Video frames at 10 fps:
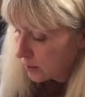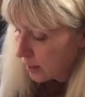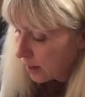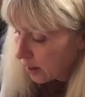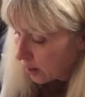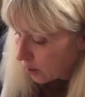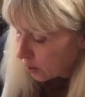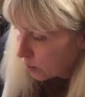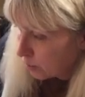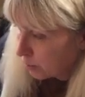
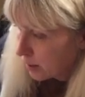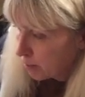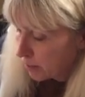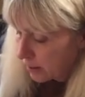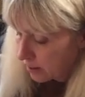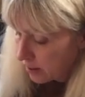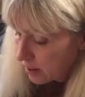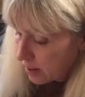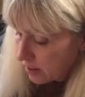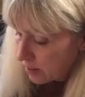terribly, but
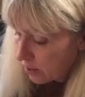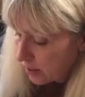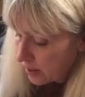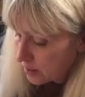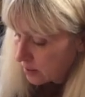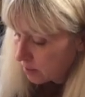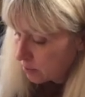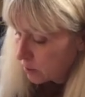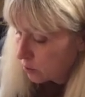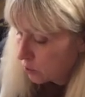there is some
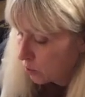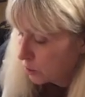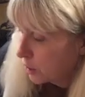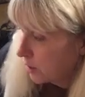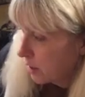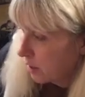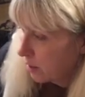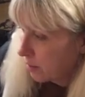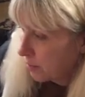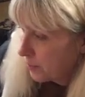distortion
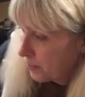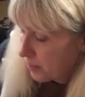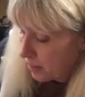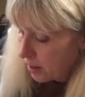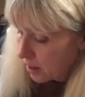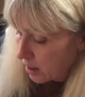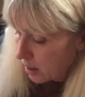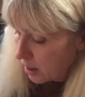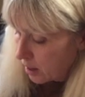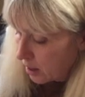there.
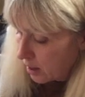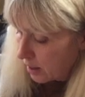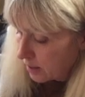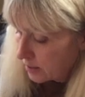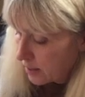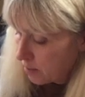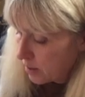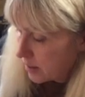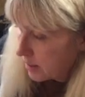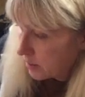And same
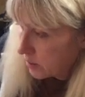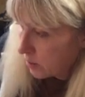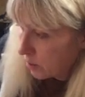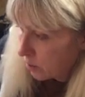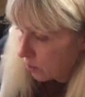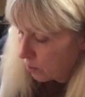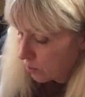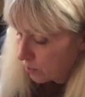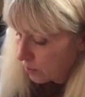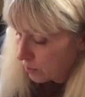with this
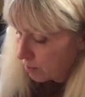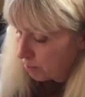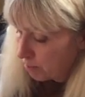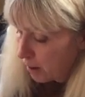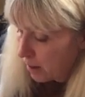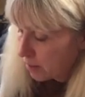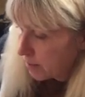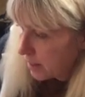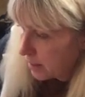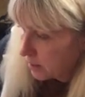circle, the bottom
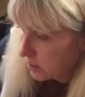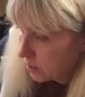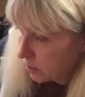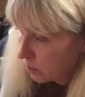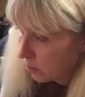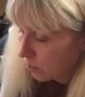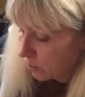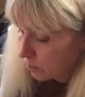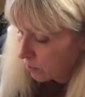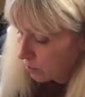of that circle